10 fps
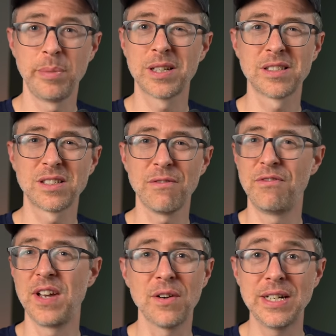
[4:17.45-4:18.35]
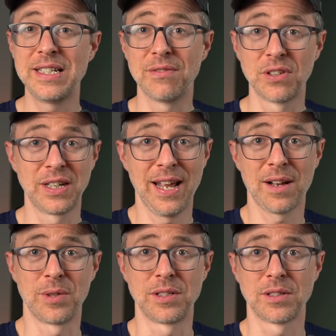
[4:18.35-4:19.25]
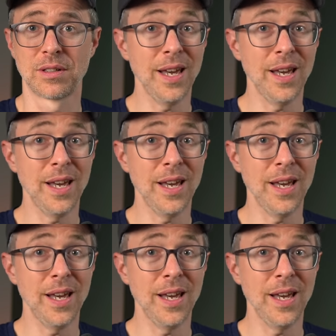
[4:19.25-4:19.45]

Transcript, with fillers: because it's a very different language.